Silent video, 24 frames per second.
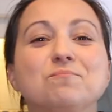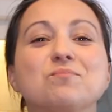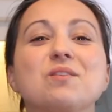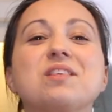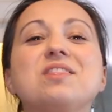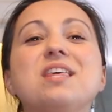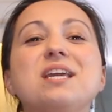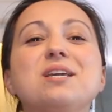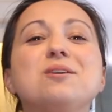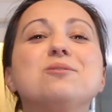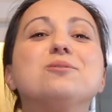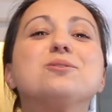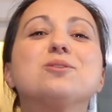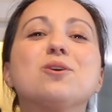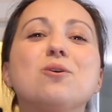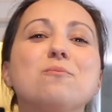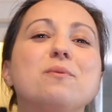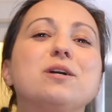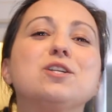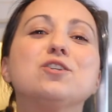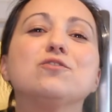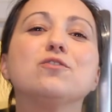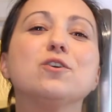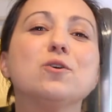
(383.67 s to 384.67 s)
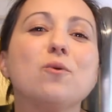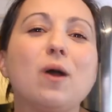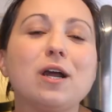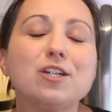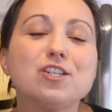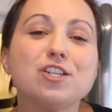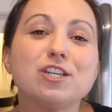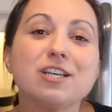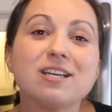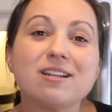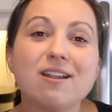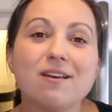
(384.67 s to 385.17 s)
Thank you so much for
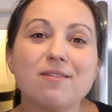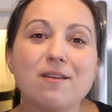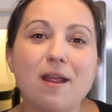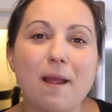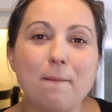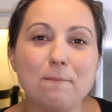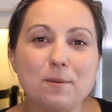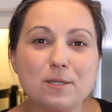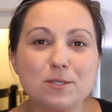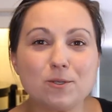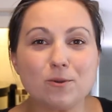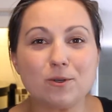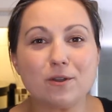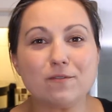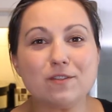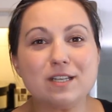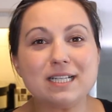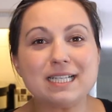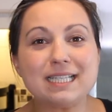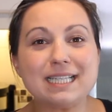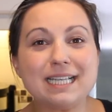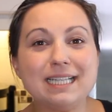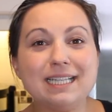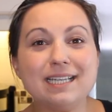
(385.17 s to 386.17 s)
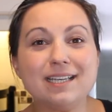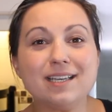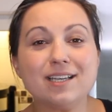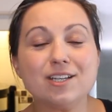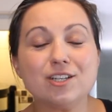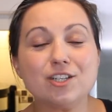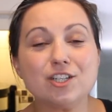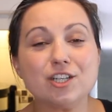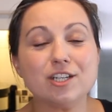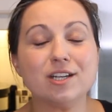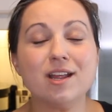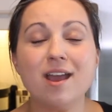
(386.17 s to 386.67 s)
watching another episode of The Silly
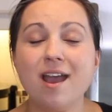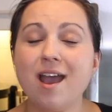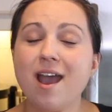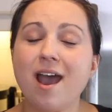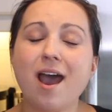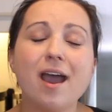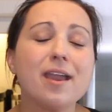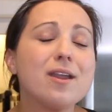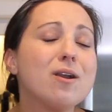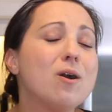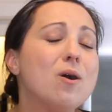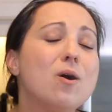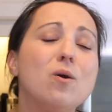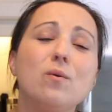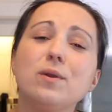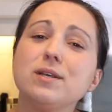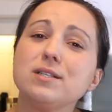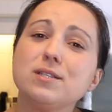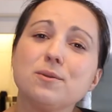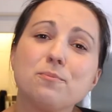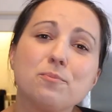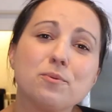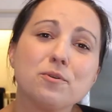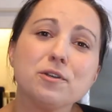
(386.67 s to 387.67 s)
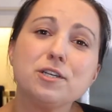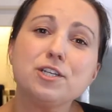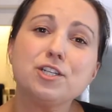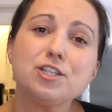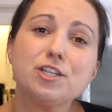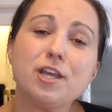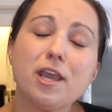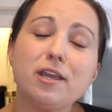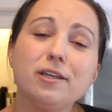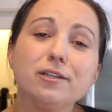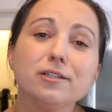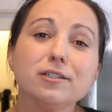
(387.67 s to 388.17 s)
Kitchen. I always
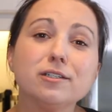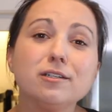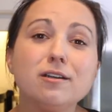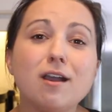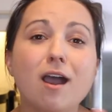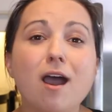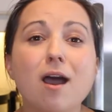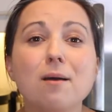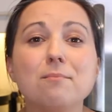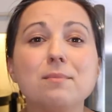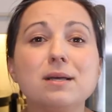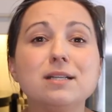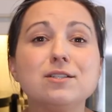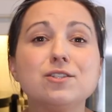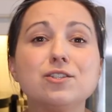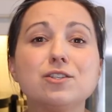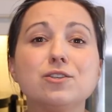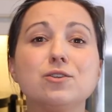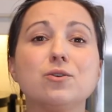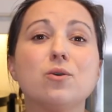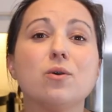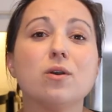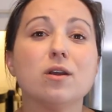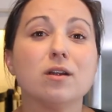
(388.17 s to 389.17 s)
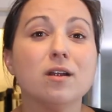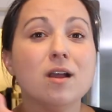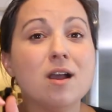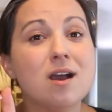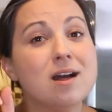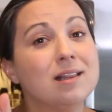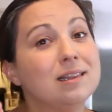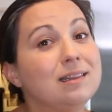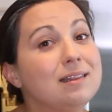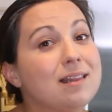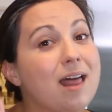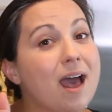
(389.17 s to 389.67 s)
appreciate your comments, your
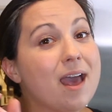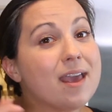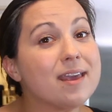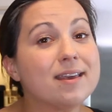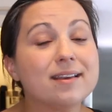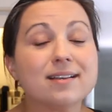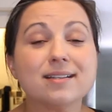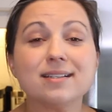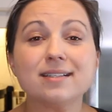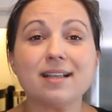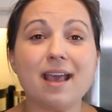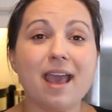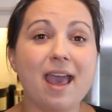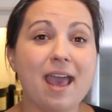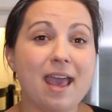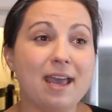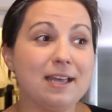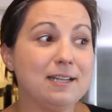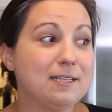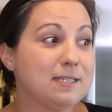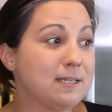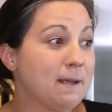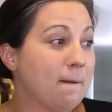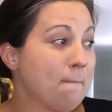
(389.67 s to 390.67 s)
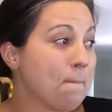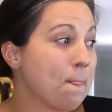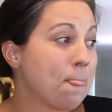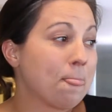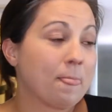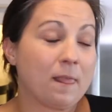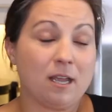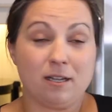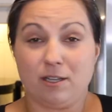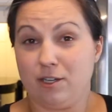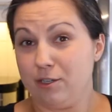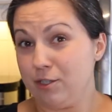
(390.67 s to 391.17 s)
likes, and
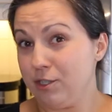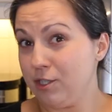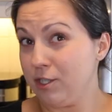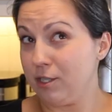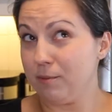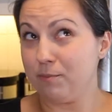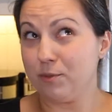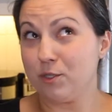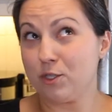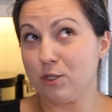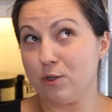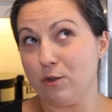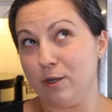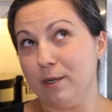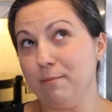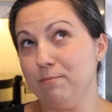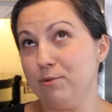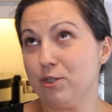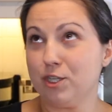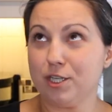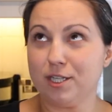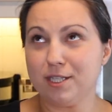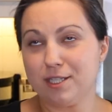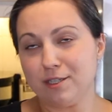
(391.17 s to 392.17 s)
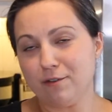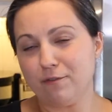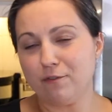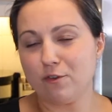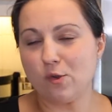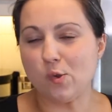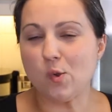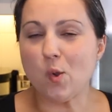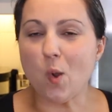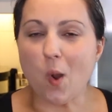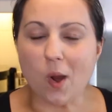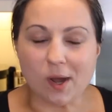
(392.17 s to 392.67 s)
your subscriptions, of
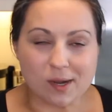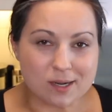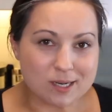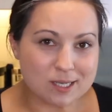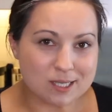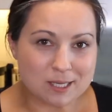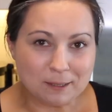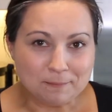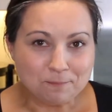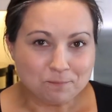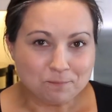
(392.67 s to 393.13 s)
course.